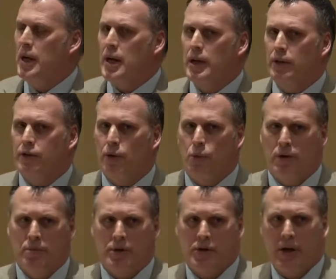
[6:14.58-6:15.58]
And so
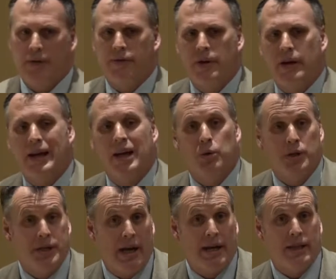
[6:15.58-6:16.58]
we've been trying to figure out how to
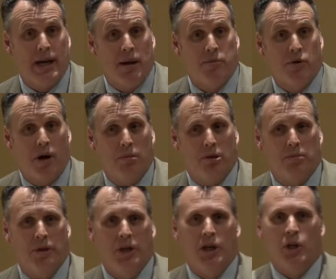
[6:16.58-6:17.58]
attack that problem.
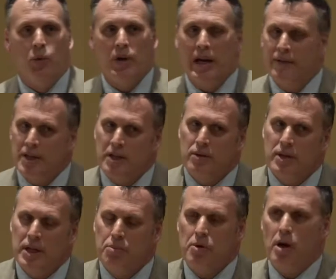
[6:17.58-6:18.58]
We have a
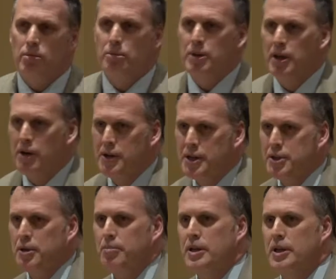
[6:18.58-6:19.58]
unique problem in our
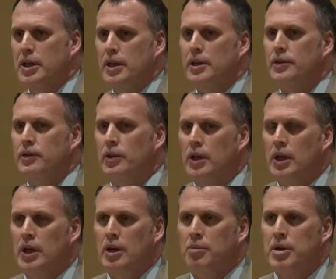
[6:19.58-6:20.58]
district because
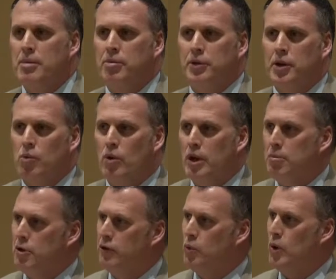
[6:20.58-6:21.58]
people don't want to
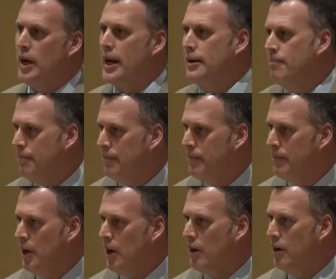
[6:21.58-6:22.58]
move away.
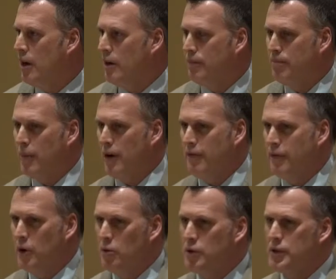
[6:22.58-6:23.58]
Our
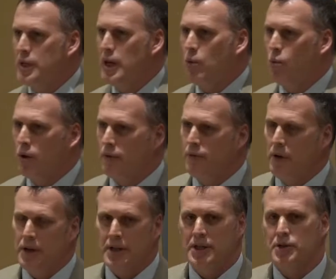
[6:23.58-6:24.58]
folks that work for
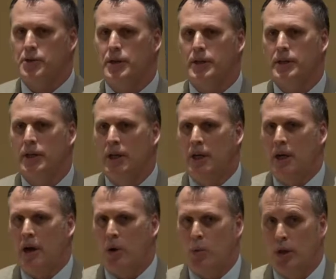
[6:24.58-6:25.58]
our district
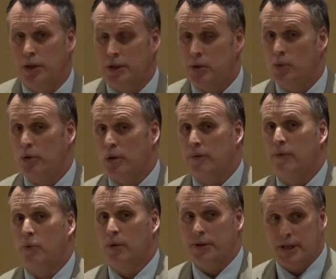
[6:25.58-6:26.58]
are willing to work
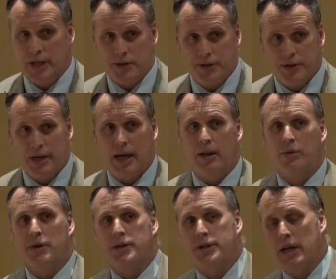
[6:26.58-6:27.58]
for teacher
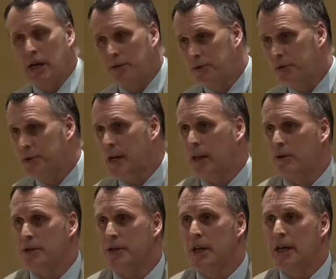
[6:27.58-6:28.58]
salaries, counselor
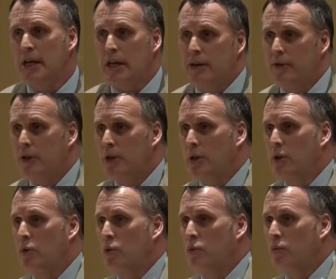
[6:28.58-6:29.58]
salaries, even
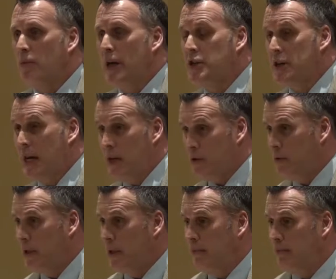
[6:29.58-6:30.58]
though
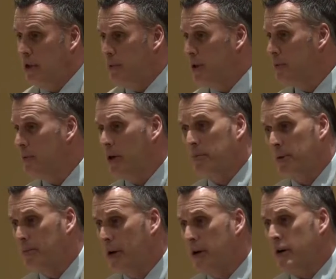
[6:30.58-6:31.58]
educationally they're much better
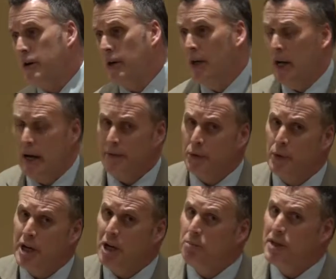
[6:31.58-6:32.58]
prepared. I have
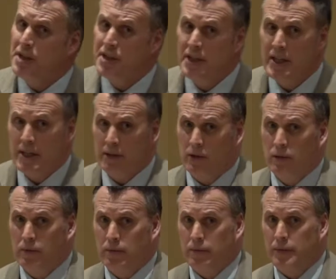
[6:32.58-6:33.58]
3 LPCs
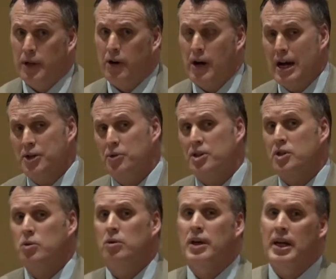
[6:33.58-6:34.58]
that are actually
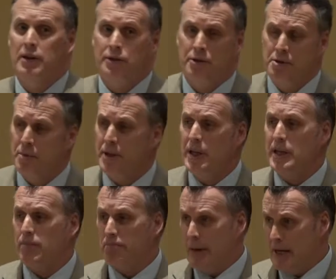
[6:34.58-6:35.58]
school counselors, but they
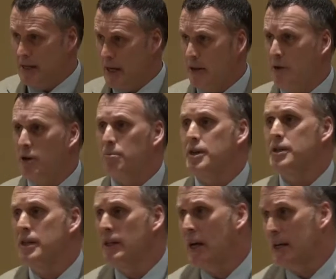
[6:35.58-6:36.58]
maintain their
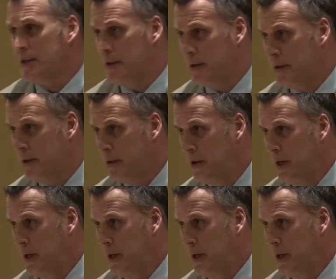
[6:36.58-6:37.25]
LPC license.